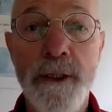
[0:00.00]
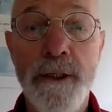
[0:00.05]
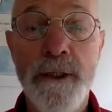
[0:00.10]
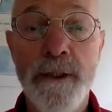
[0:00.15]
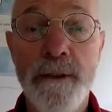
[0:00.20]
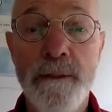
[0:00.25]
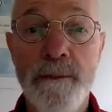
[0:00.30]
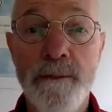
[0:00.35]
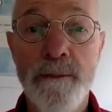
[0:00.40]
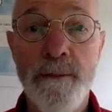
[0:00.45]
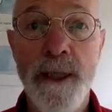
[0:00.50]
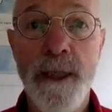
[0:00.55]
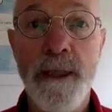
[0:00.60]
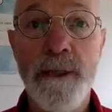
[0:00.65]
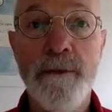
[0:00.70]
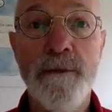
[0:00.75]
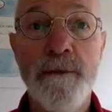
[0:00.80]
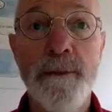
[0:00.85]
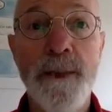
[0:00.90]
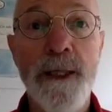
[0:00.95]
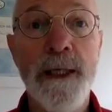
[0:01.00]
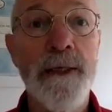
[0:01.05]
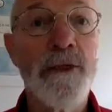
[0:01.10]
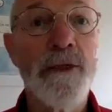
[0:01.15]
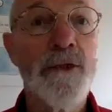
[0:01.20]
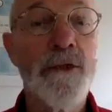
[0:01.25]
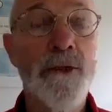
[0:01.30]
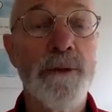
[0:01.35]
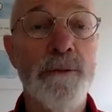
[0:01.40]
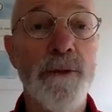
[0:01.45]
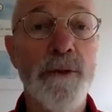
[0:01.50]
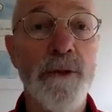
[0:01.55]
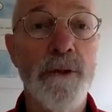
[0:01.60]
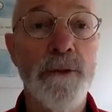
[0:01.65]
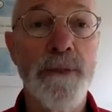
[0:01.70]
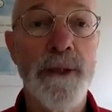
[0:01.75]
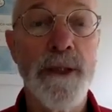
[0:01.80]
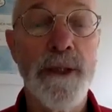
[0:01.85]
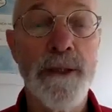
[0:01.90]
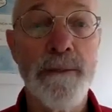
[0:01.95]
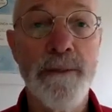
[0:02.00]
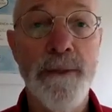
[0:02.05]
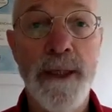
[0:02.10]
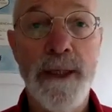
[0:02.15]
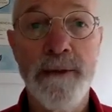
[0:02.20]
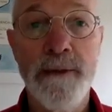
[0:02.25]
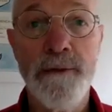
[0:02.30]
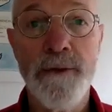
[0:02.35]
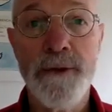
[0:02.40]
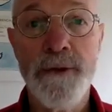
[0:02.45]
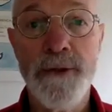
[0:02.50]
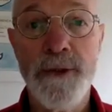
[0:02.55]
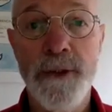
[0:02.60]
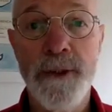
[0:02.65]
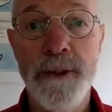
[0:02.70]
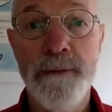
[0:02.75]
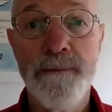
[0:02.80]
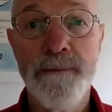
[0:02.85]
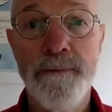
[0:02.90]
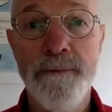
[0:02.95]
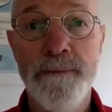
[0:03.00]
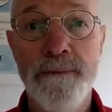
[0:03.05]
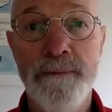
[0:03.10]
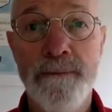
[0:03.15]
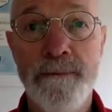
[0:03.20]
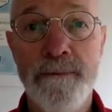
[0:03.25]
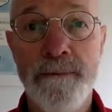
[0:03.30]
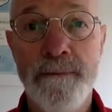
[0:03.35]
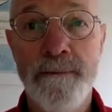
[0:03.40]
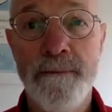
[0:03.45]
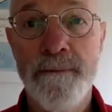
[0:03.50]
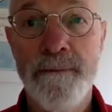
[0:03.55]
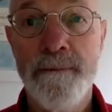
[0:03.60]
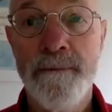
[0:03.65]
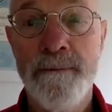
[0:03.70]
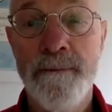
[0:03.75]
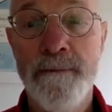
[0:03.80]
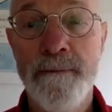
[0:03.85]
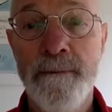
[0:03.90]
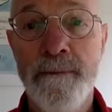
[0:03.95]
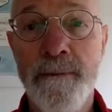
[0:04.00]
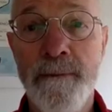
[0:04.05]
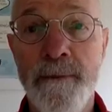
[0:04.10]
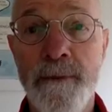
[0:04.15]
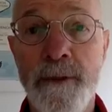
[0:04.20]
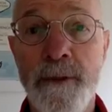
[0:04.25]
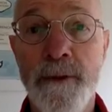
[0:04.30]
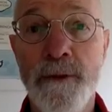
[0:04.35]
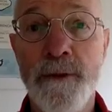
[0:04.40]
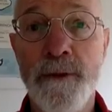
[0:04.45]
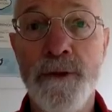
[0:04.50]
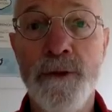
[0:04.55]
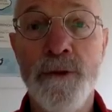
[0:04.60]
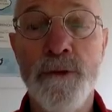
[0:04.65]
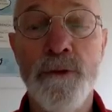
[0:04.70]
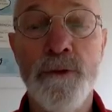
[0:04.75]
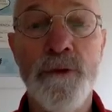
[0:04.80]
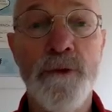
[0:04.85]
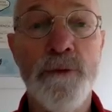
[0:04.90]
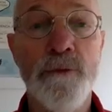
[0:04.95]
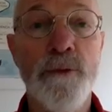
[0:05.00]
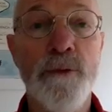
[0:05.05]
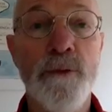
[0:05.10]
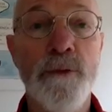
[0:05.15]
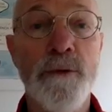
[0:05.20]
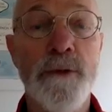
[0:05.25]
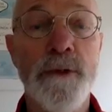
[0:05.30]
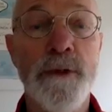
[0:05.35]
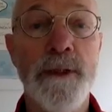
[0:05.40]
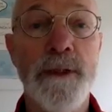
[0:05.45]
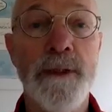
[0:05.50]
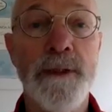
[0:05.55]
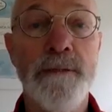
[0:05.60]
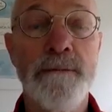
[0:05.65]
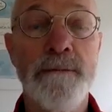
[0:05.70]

then part of your back is supported by the back of the chair. Notice your support there.